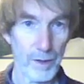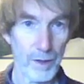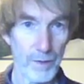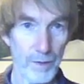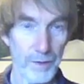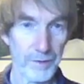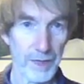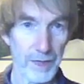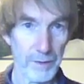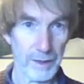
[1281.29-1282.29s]
that's
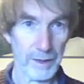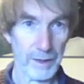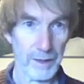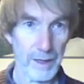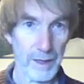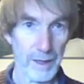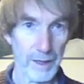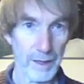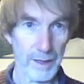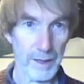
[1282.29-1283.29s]
going
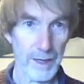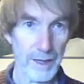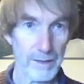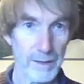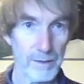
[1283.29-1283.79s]
in,